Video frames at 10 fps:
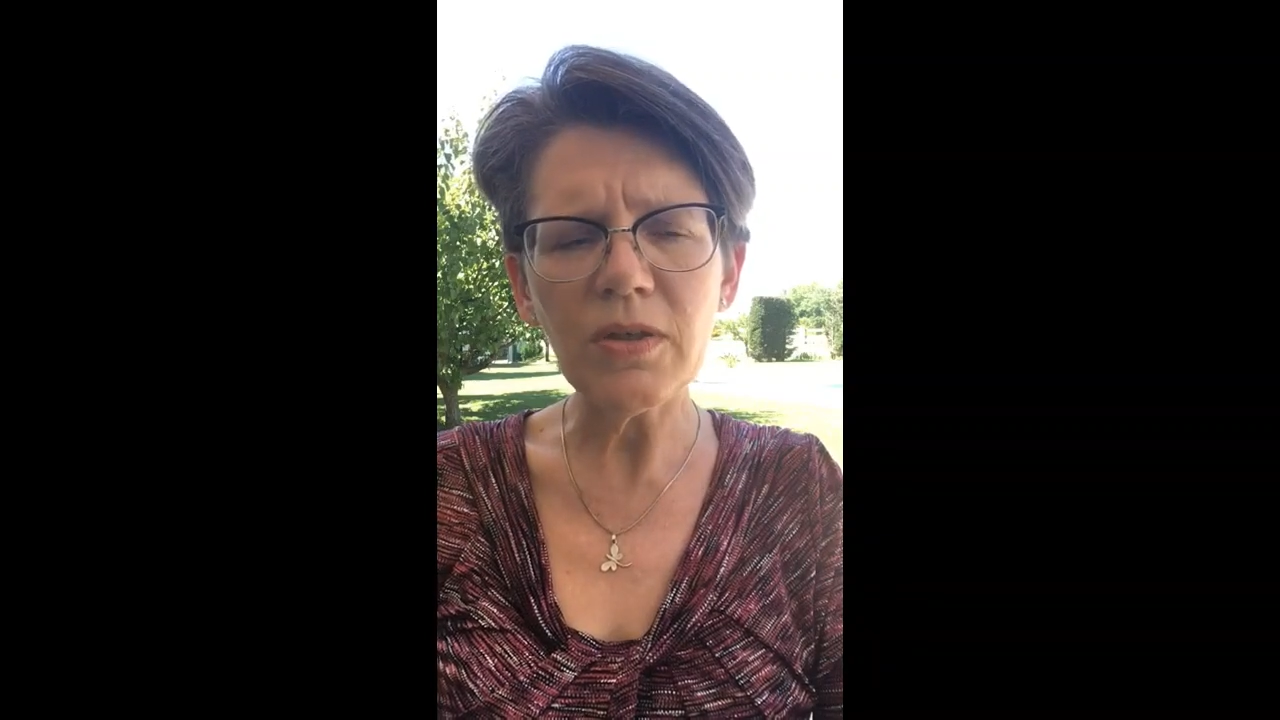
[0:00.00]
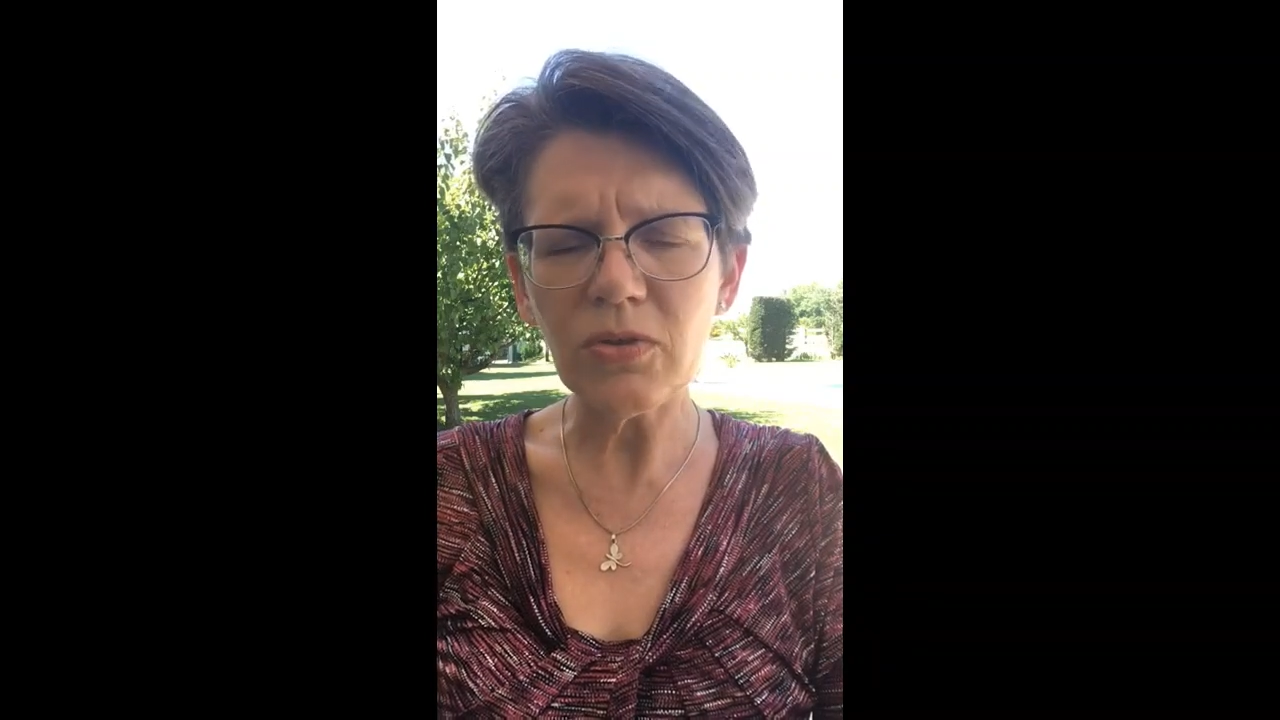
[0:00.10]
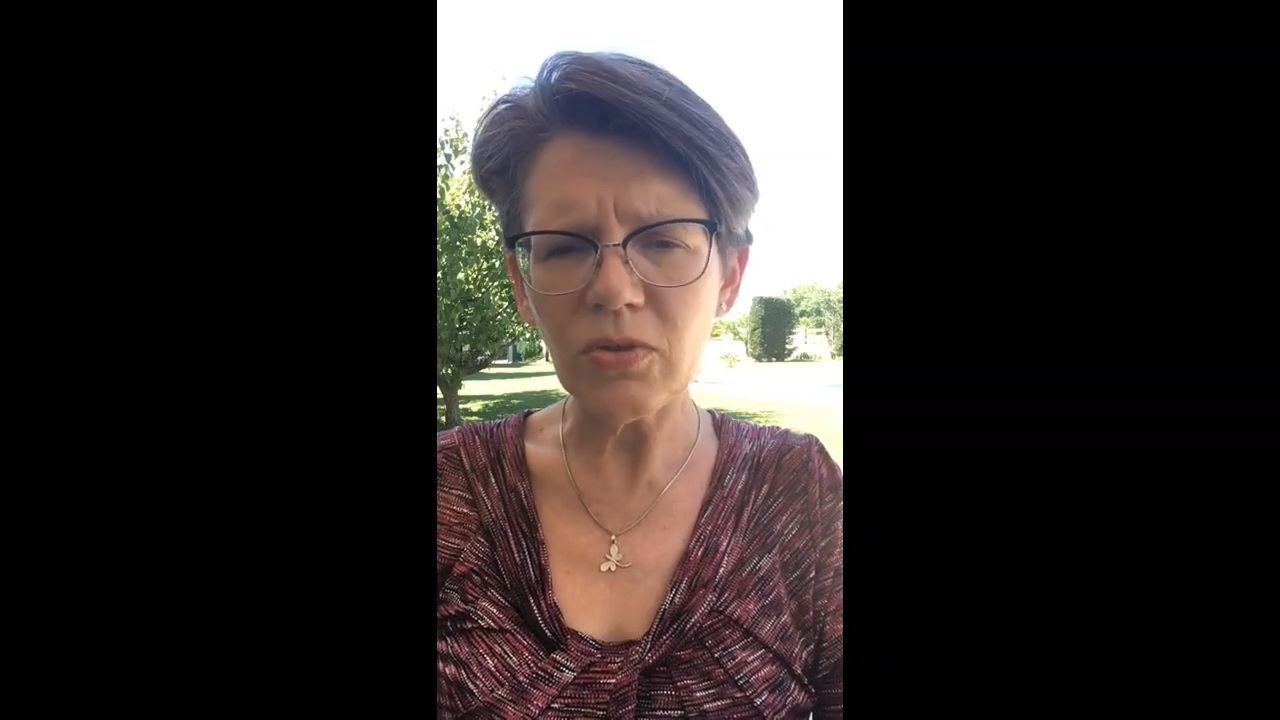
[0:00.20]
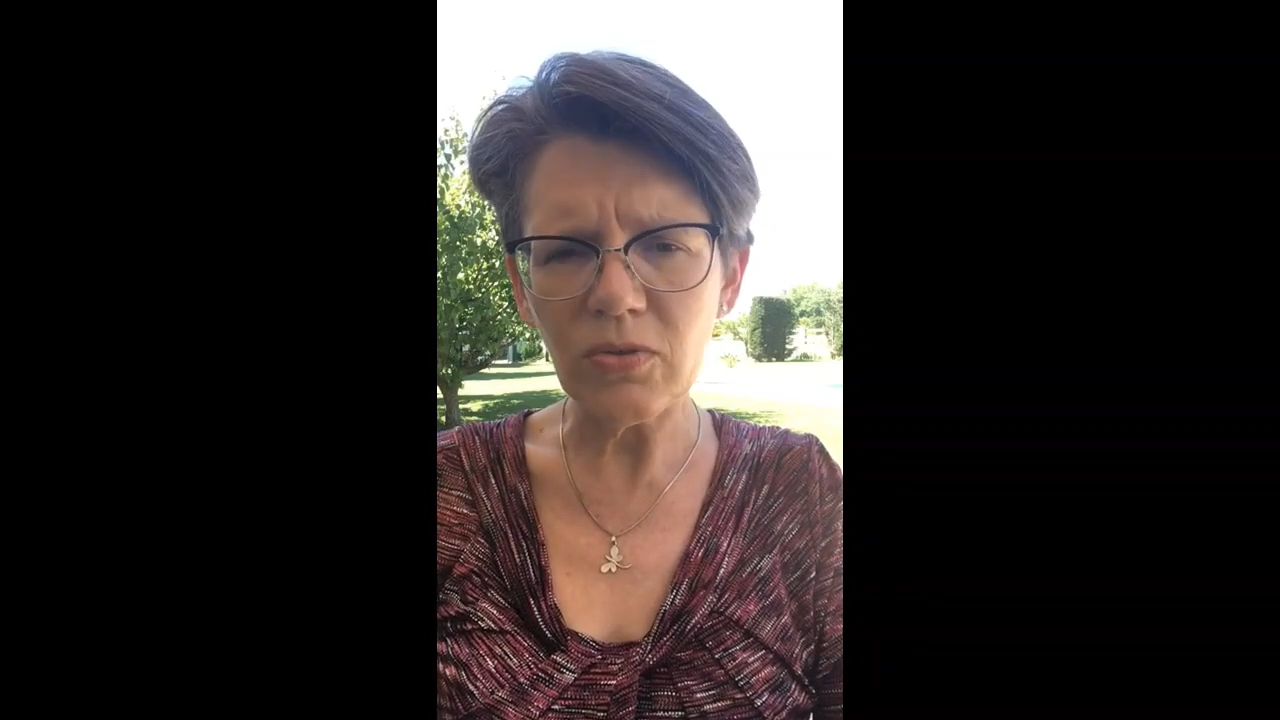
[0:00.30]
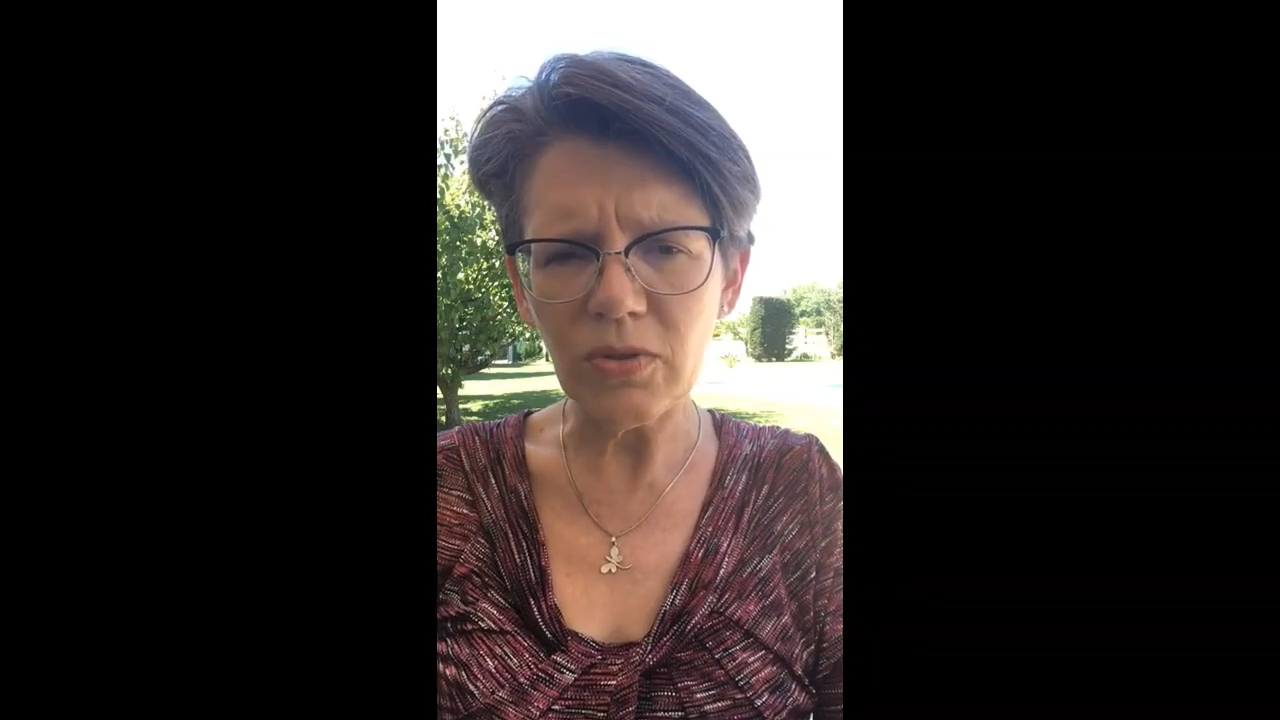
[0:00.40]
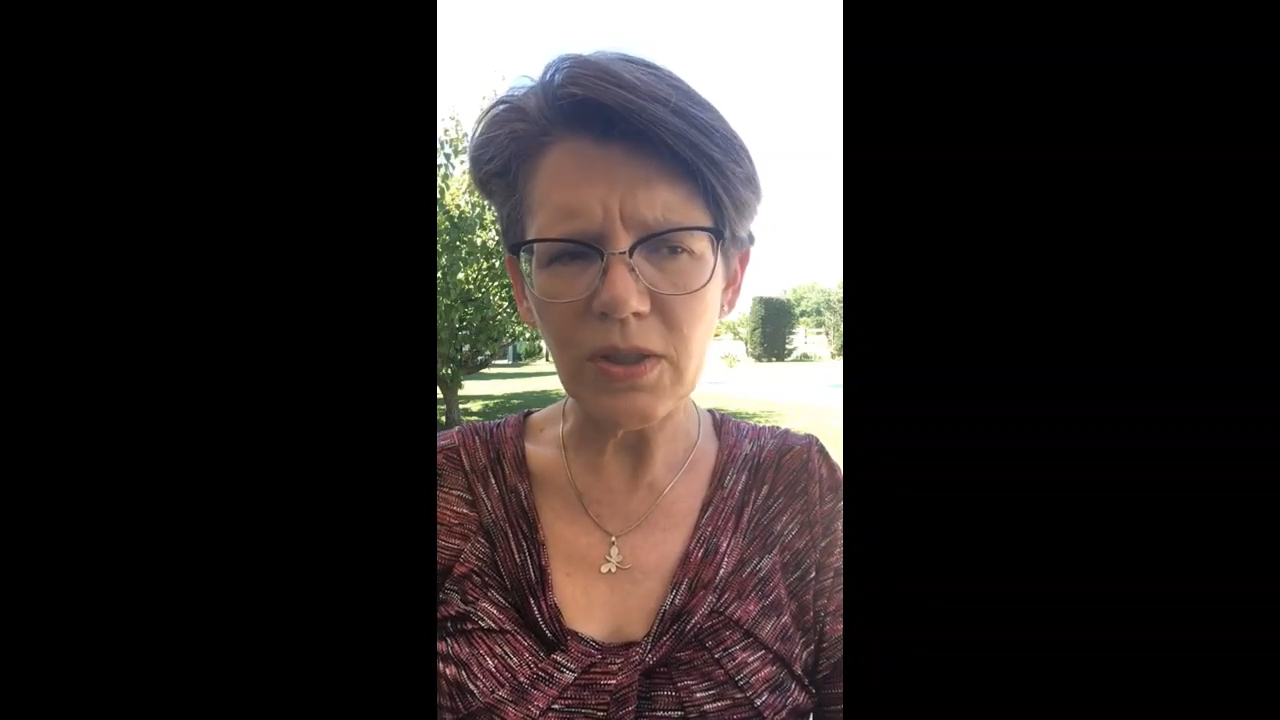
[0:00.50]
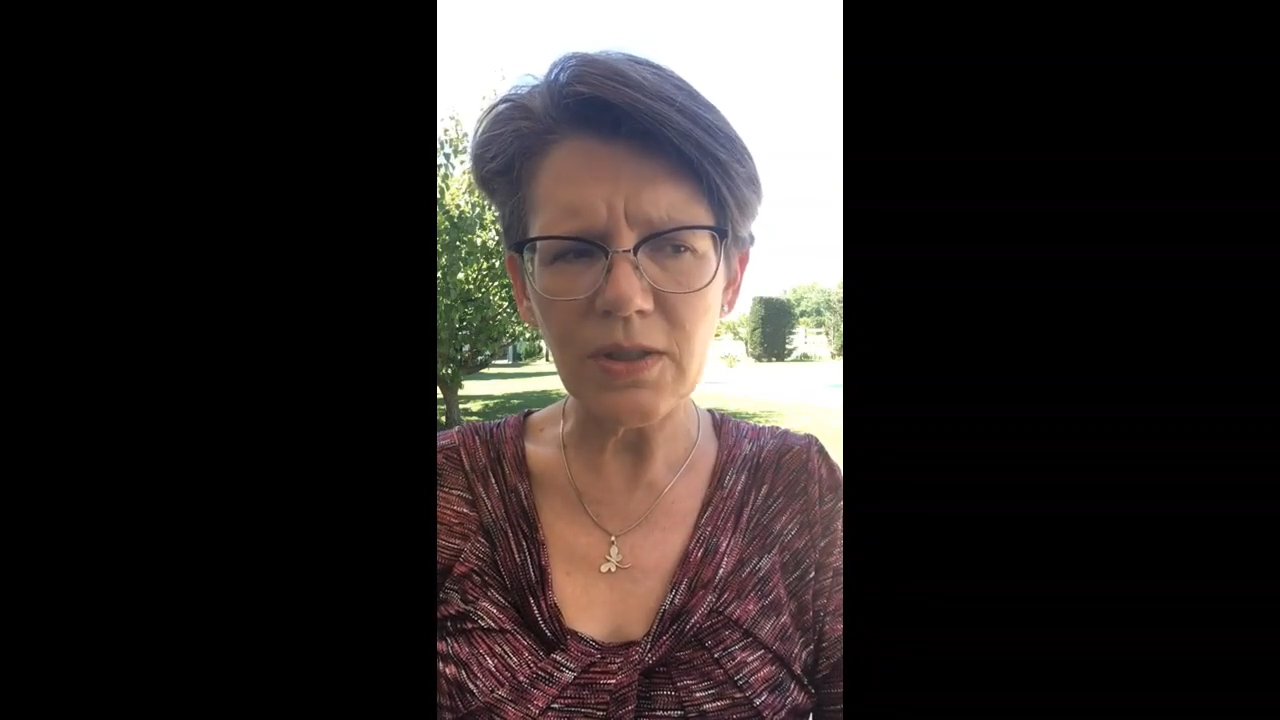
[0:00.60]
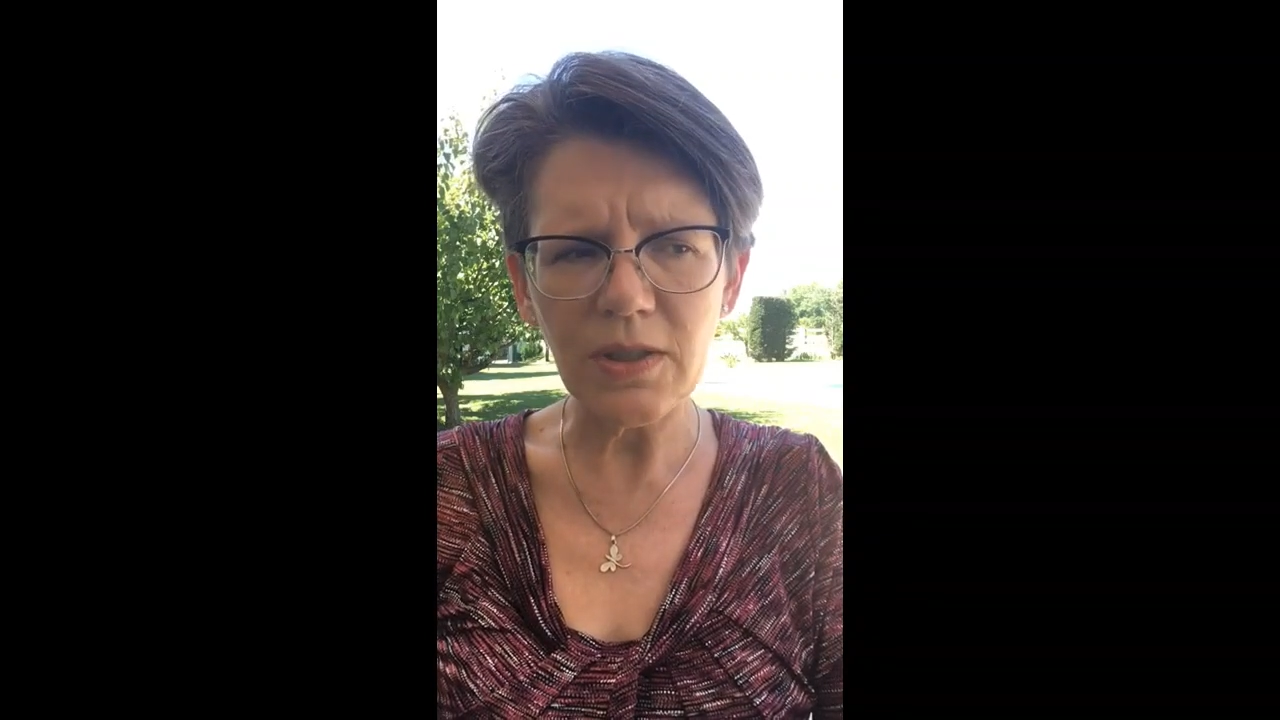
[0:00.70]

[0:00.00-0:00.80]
and contrast